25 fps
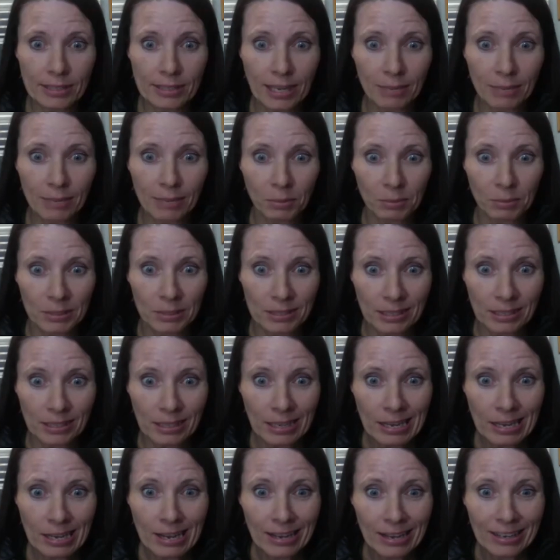me busy,
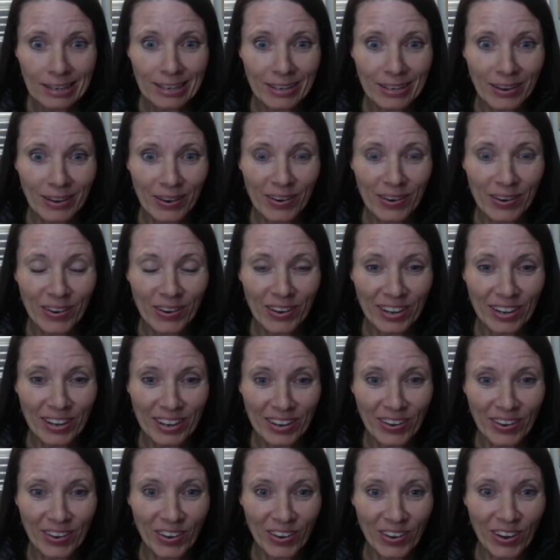you know,
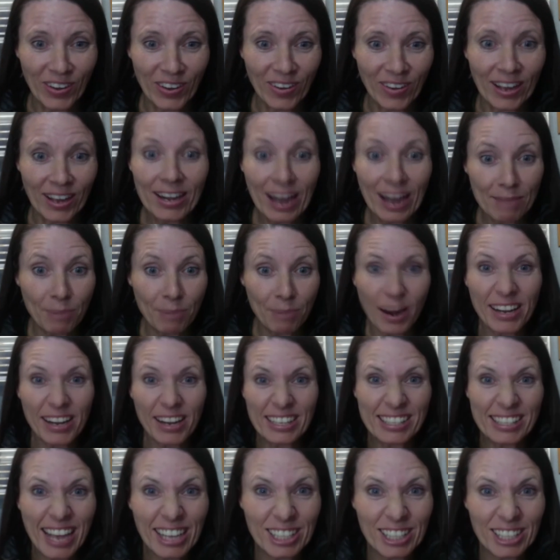online. Braden's
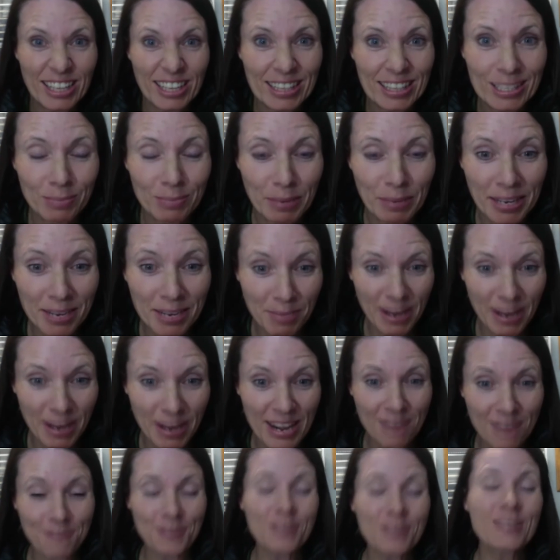actually the speaker, my
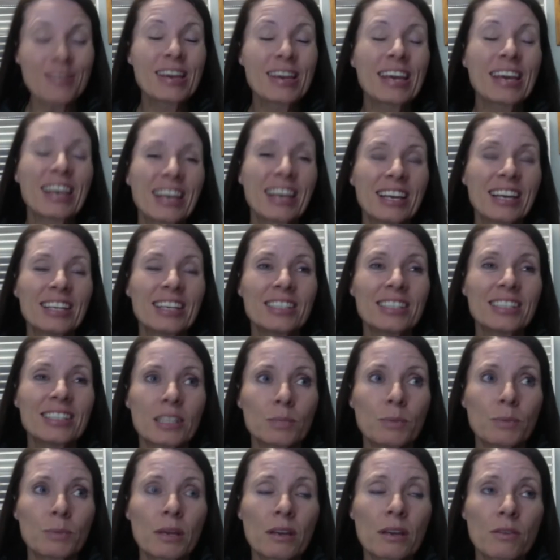nephew. He's the
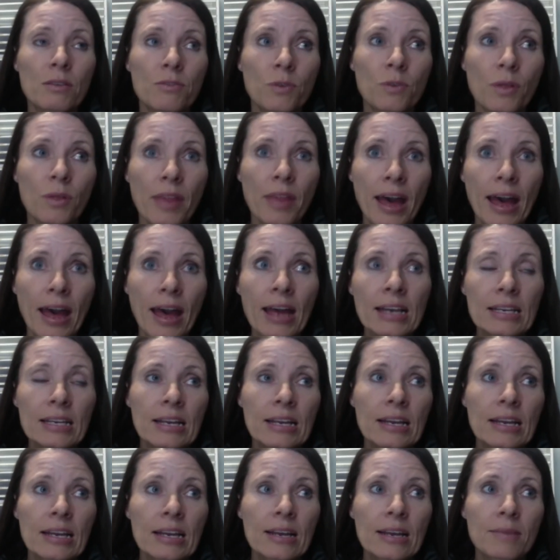speaker for that.
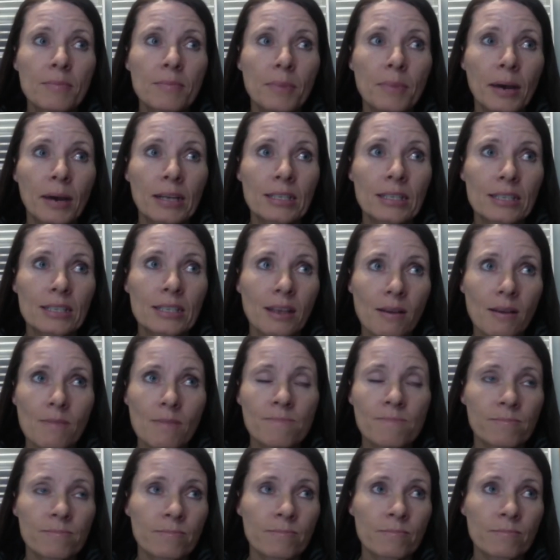But,
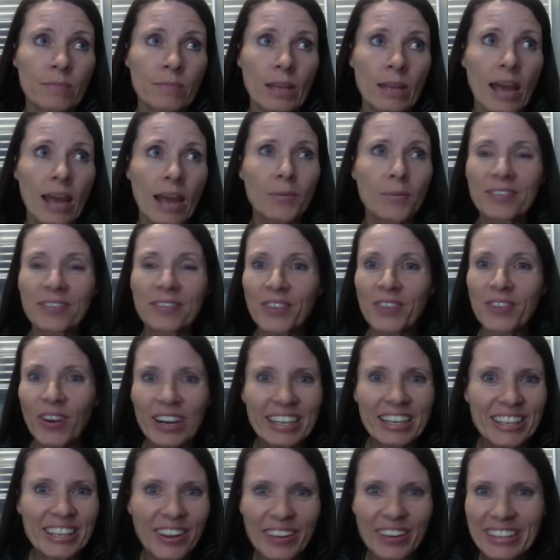and we've got,
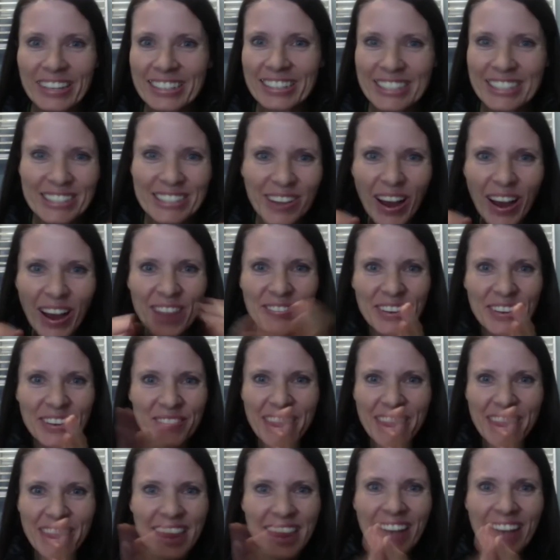you know, excitement
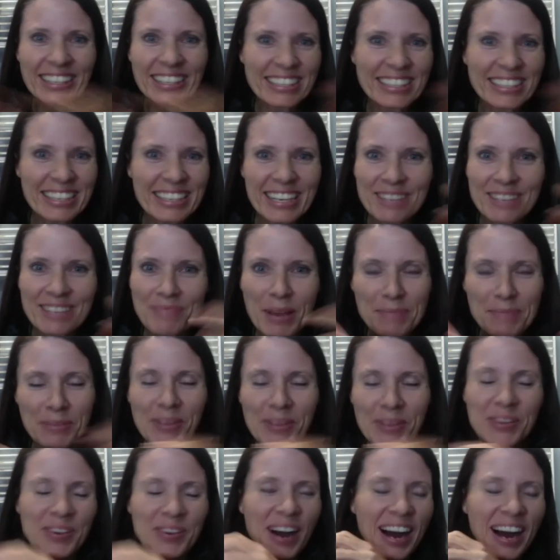with that, seeing people
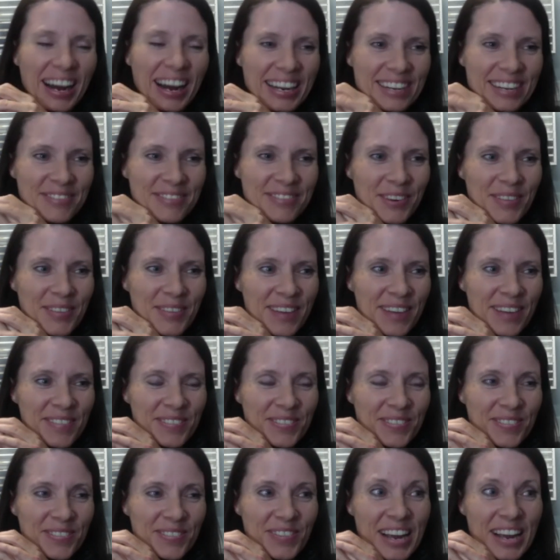who aren't from our
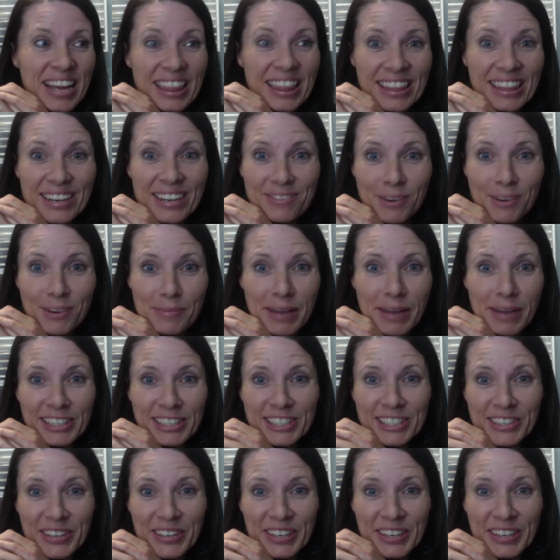faith and from our
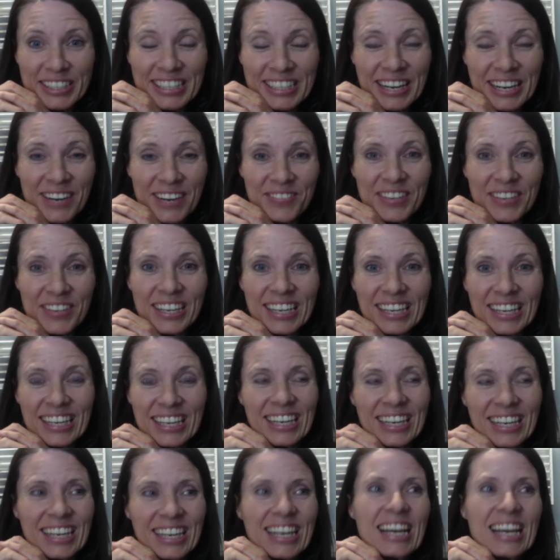church coming in. And,